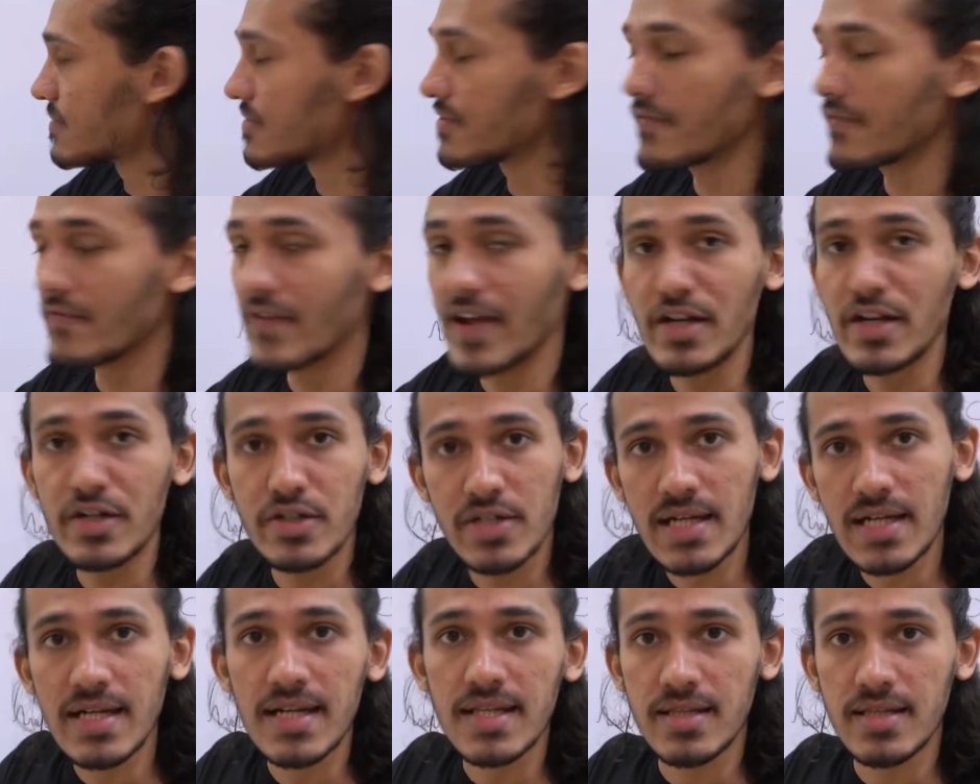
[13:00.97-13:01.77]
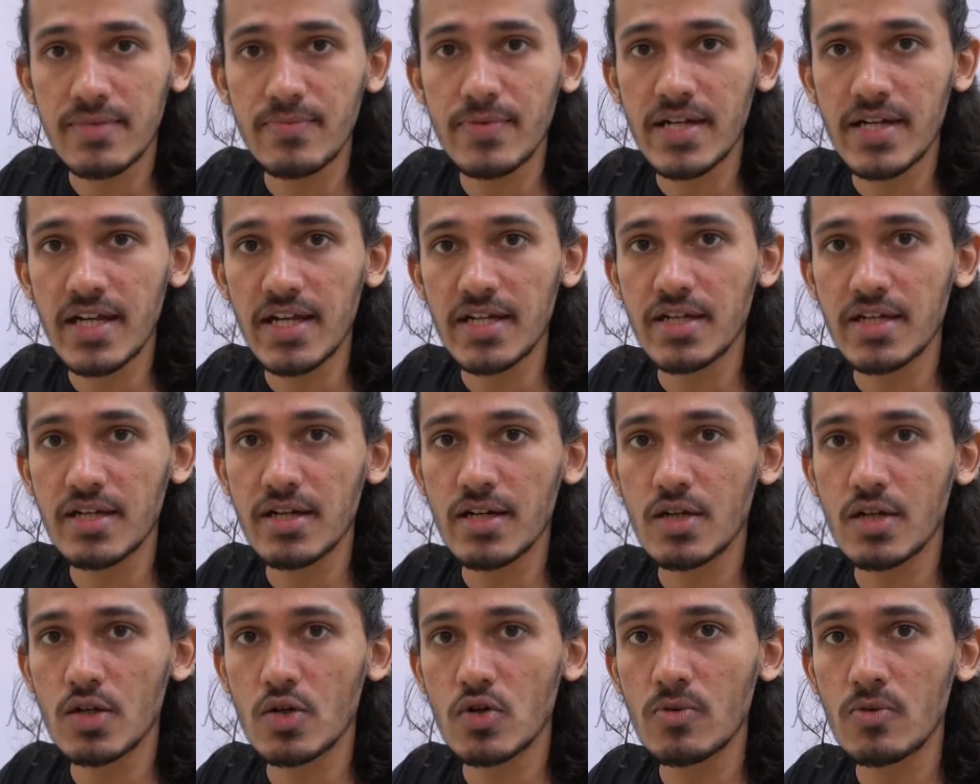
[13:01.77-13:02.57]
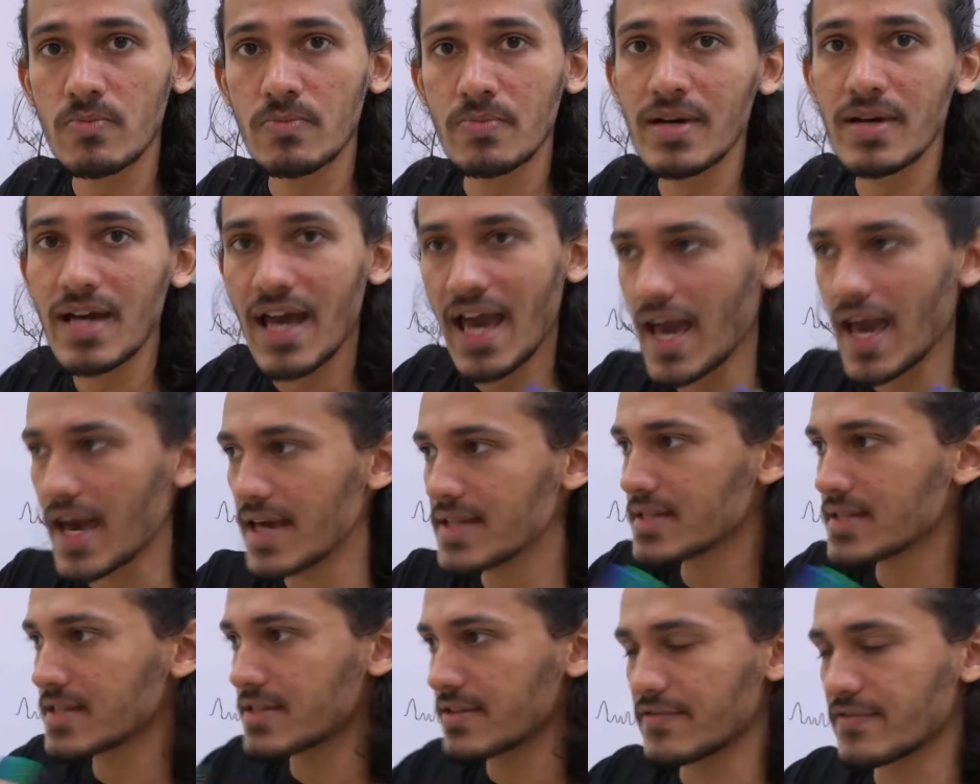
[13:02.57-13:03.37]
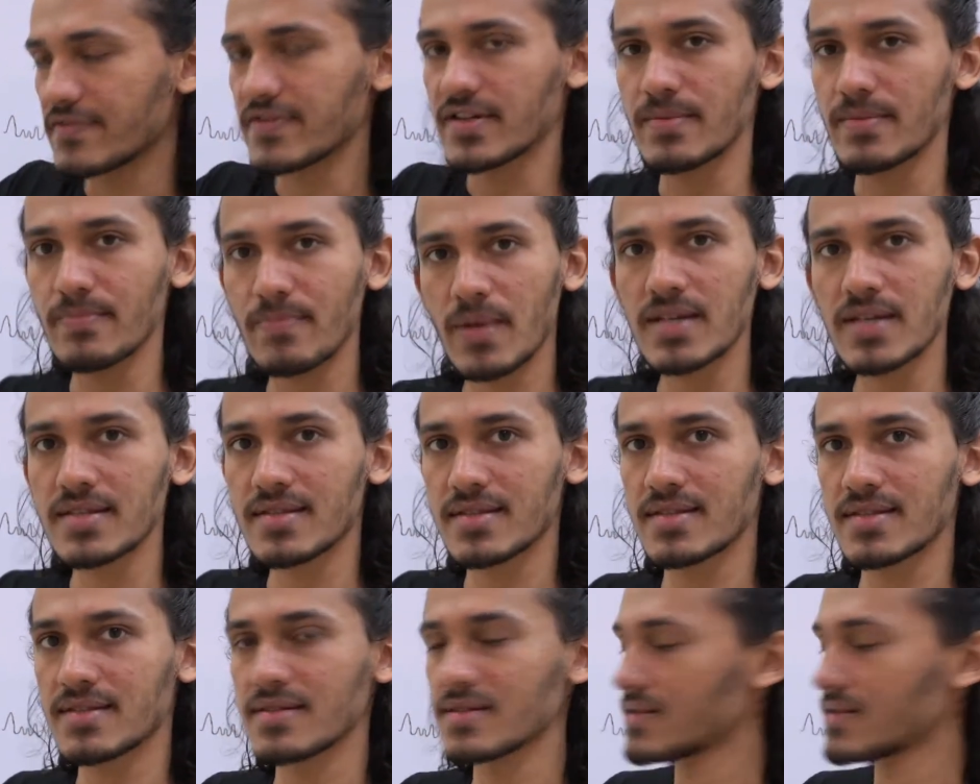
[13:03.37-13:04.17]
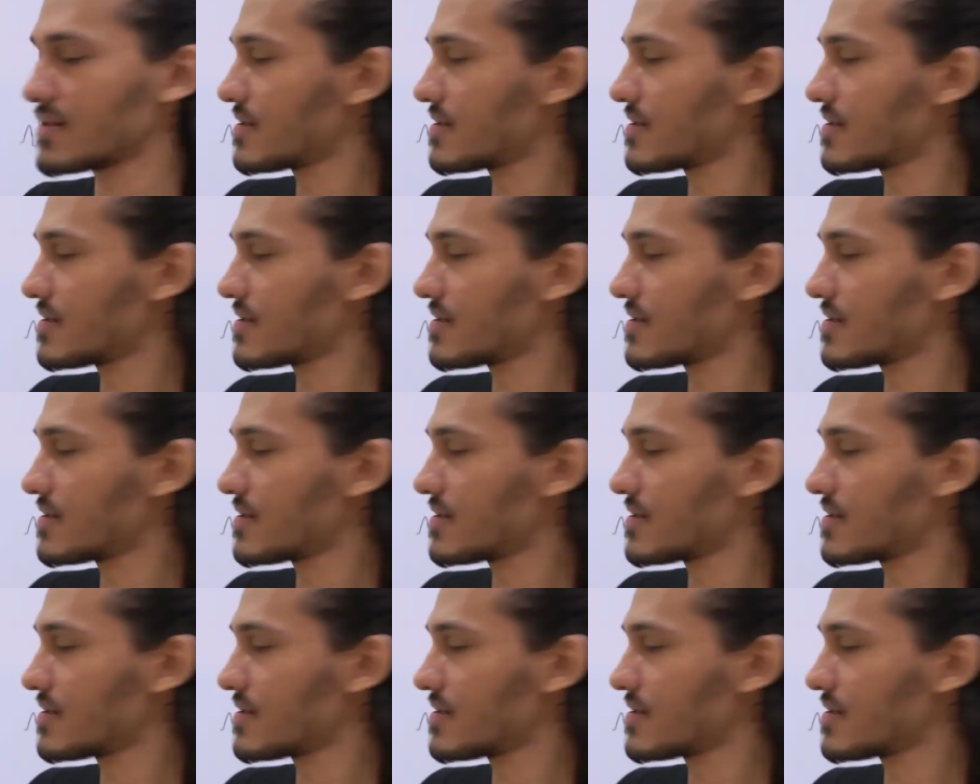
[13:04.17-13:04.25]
ventral respiratory group has different parts.